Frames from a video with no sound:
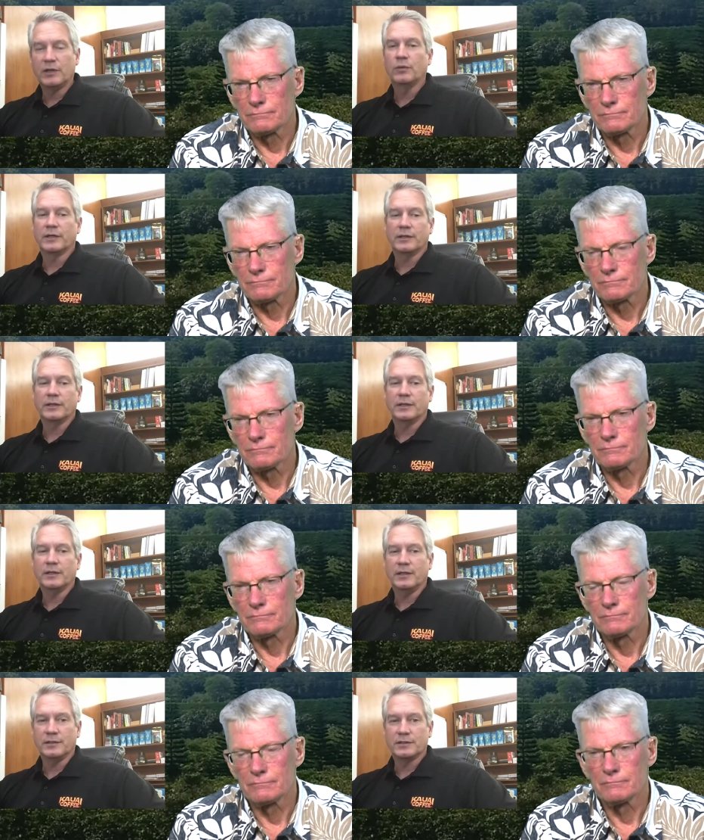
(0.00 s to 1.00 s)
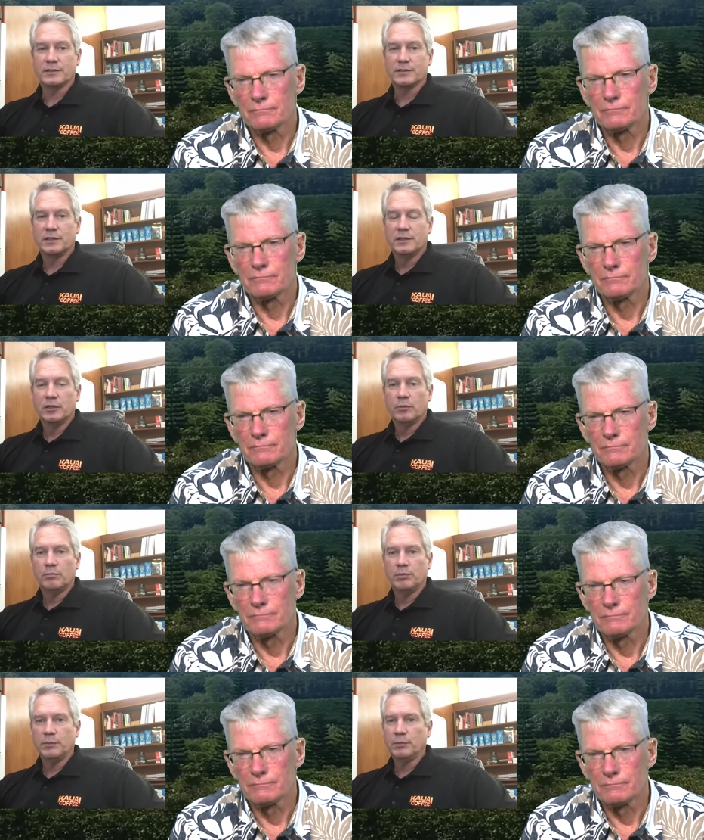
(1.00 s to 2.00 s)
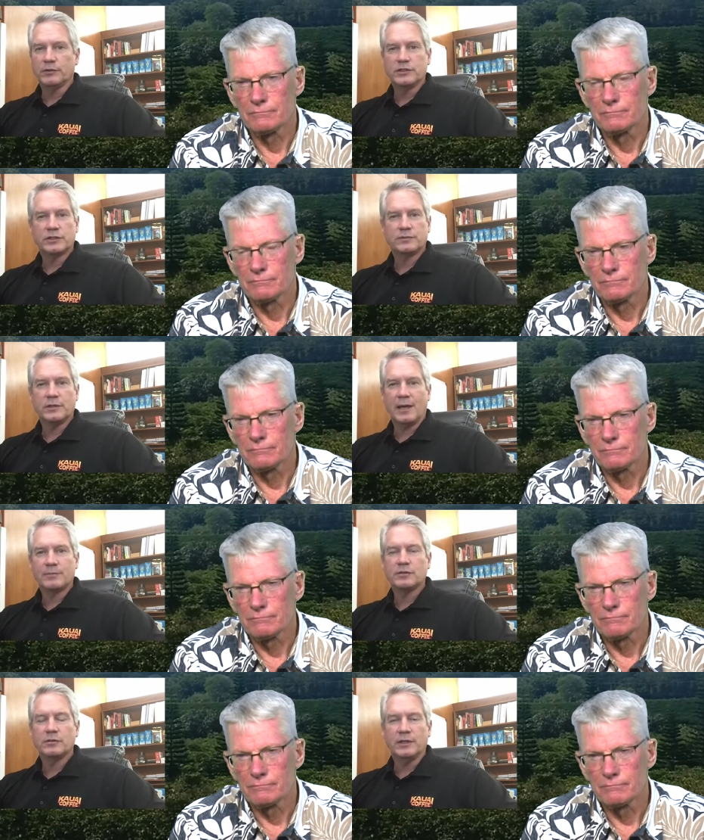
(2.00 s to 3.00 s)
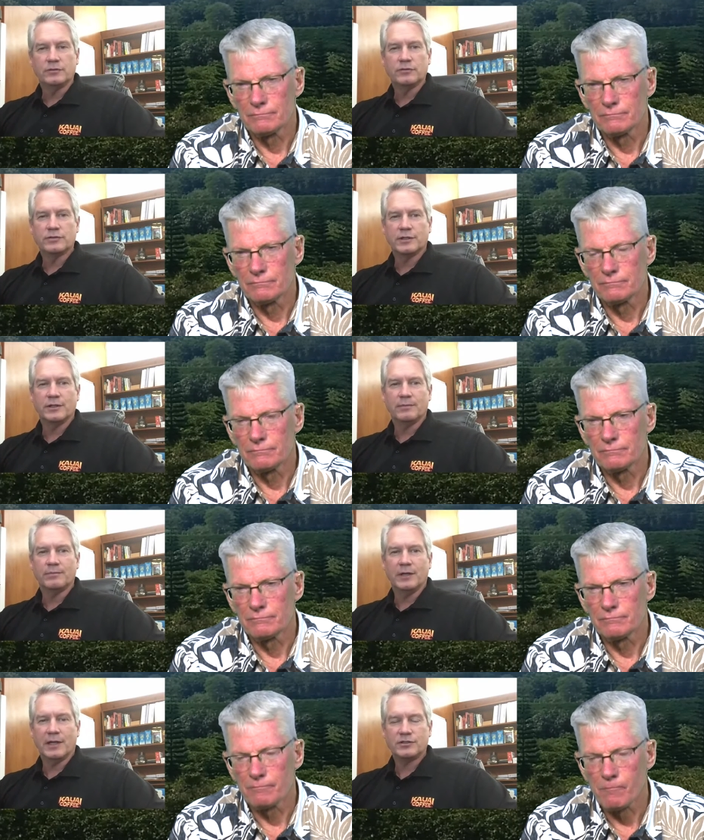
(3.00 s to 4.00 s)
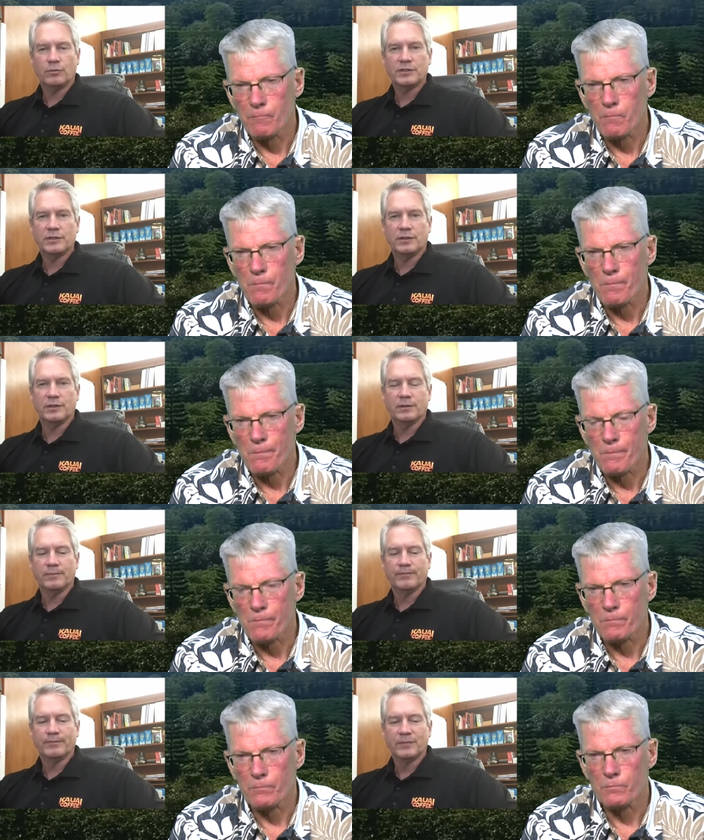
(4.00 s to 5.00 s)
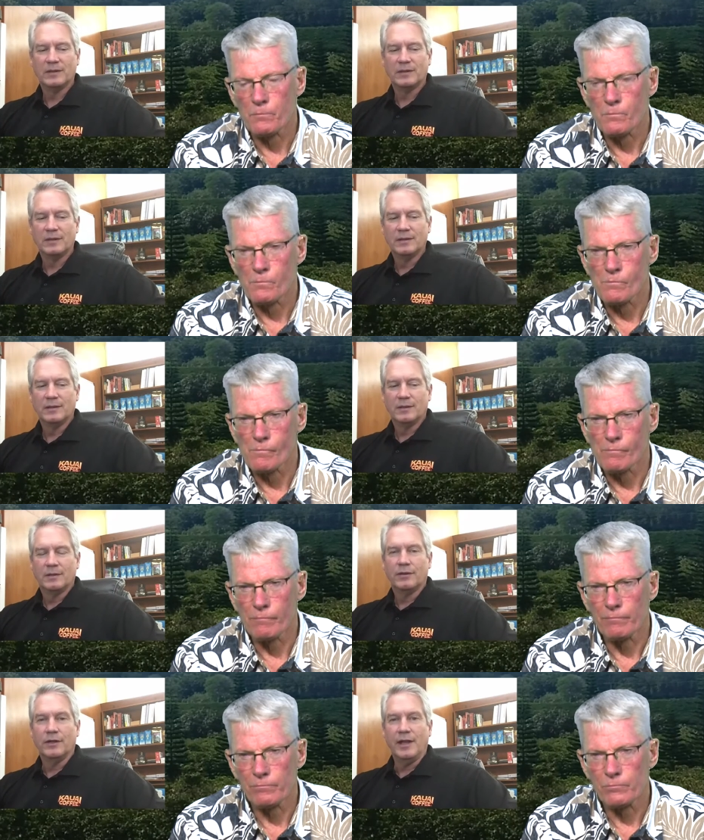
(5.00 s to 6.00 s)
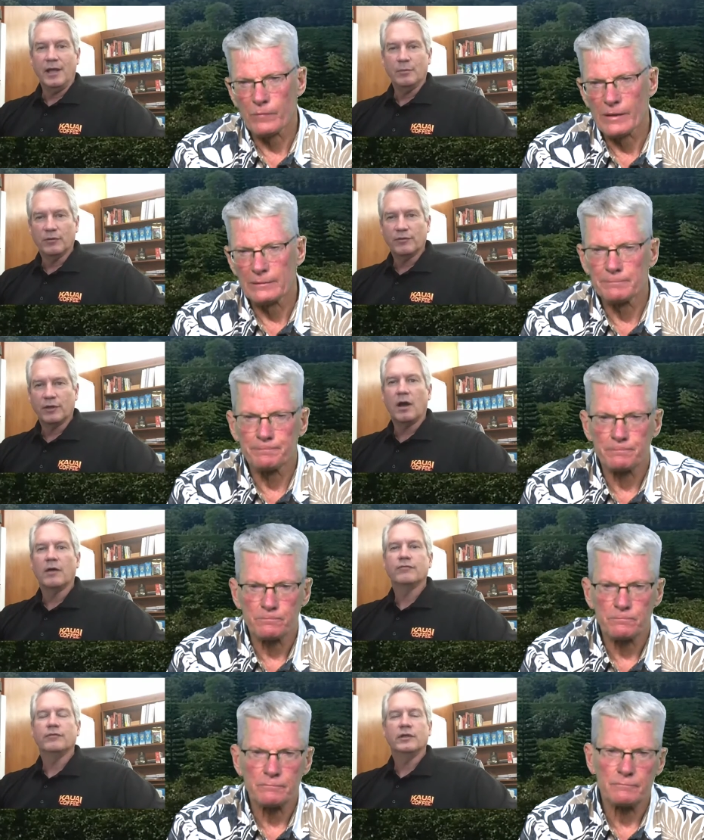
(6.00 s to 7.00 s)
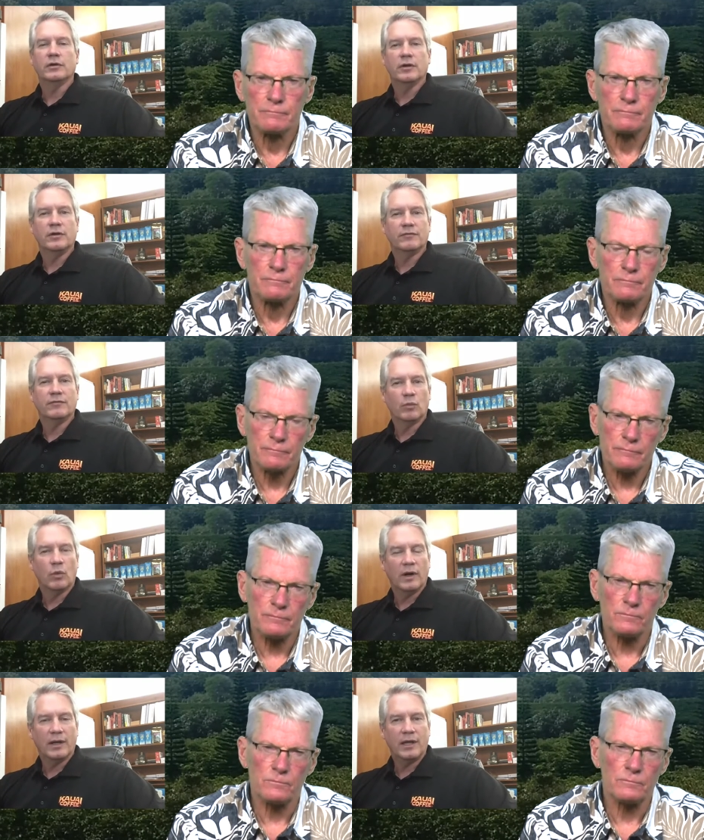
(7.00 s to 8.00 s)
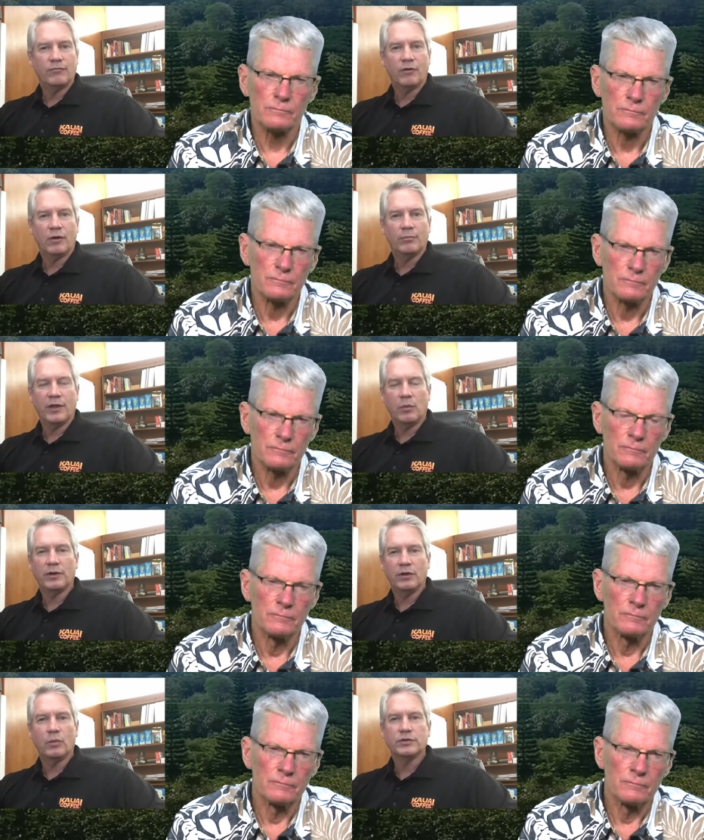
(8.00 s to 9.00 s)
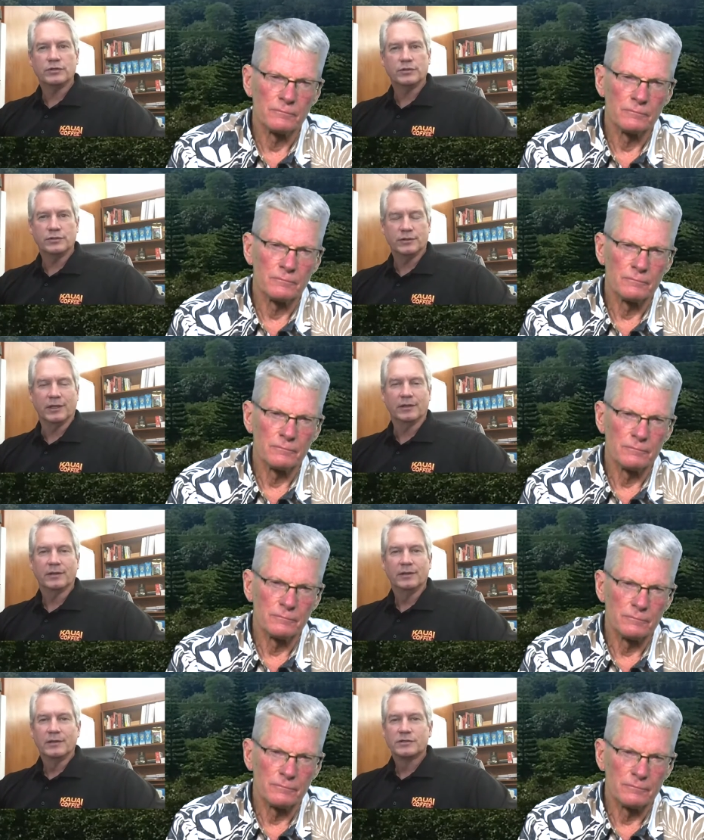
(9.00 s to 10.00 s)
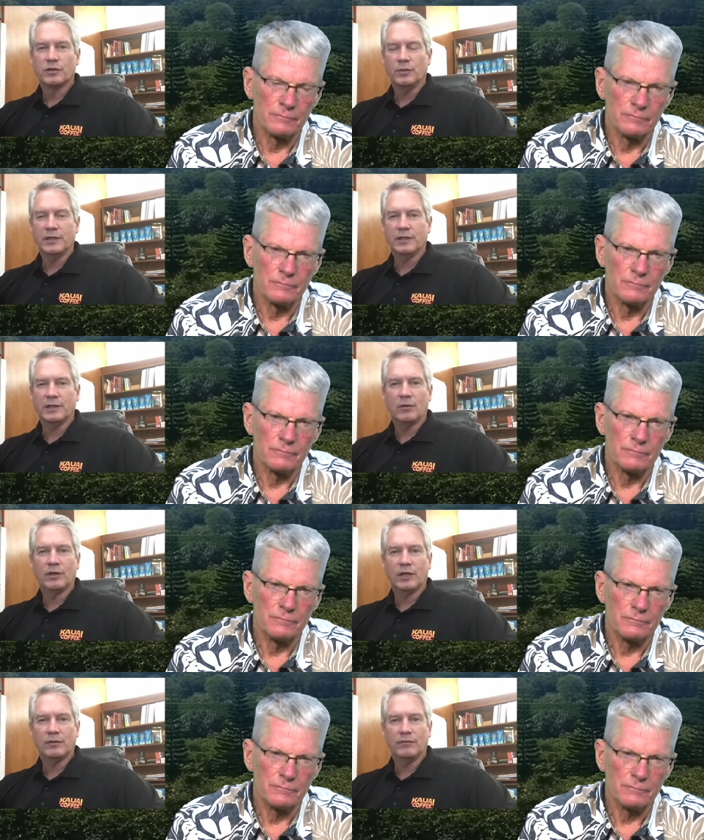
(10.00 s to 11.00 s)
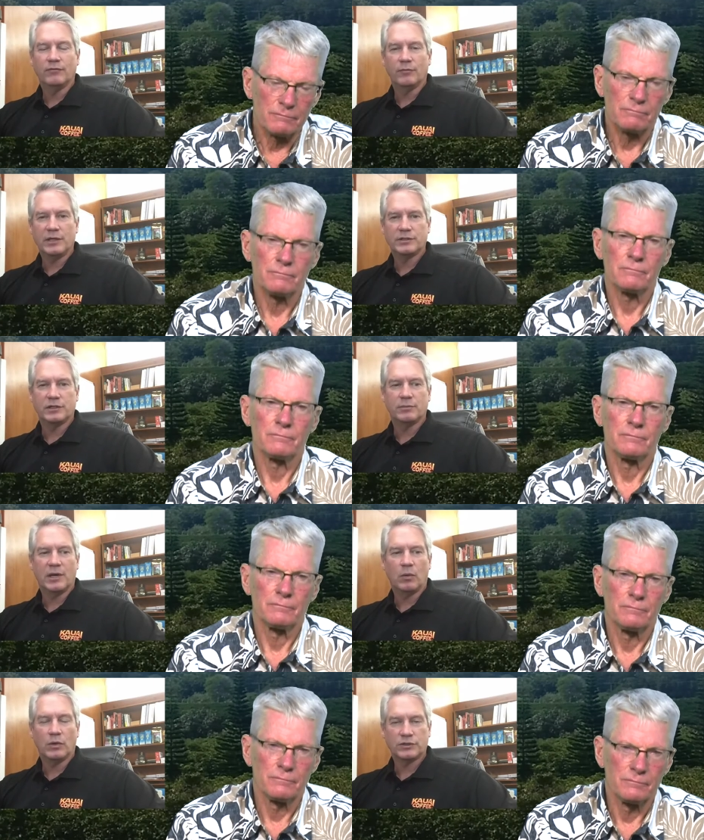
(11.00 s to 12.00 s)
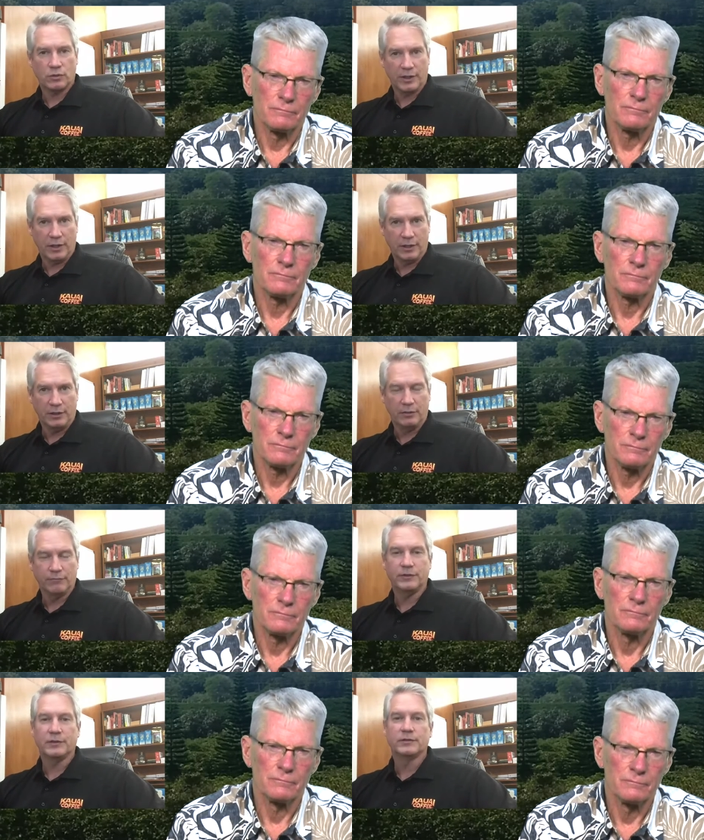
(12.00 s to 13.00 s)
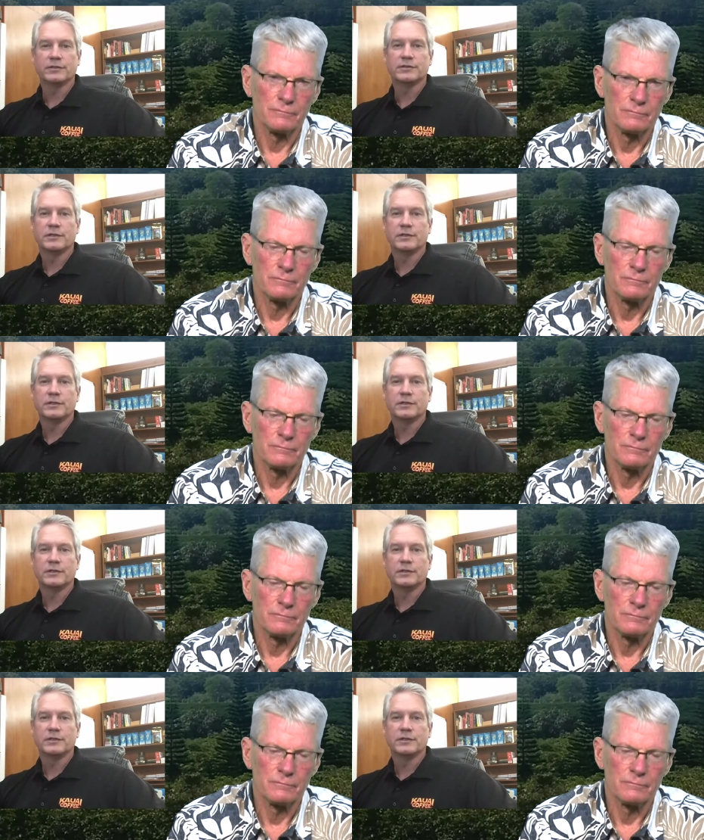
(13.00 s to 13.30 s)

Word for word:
Speaker 1: quickly is people are just absolutely interested, not so much in the the name of the coffee or even where it came from. They want to know what you're doing. So we can now give information about what's going on in our fields